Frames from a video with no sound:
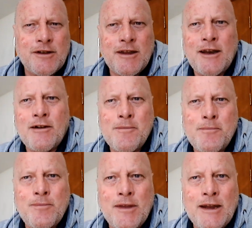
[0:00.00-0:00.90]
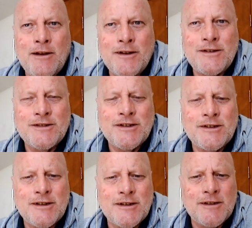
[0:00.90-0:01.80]
They like
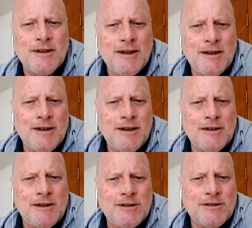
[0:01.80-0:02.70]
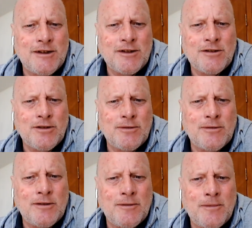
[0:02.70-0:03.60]
sitting and listening to
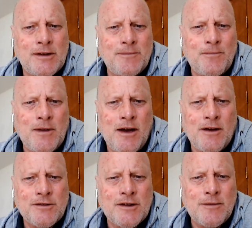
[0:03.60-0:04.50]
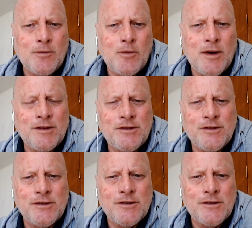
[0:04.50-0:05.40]
them and asking them questions.